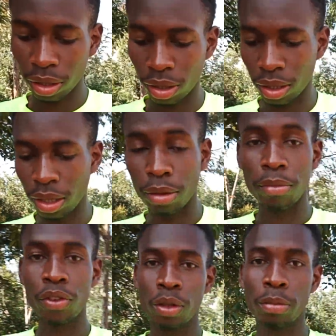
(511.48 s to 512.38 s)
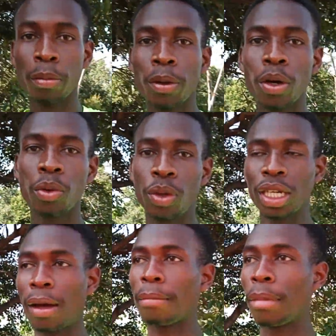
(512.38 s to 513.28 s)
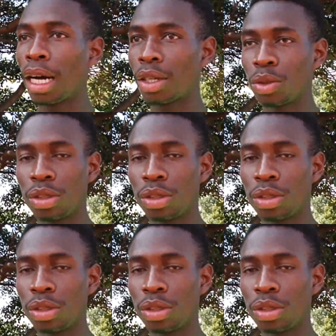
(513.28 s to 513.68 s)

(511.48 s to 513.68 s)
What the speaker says: Beautiful people, welcome back to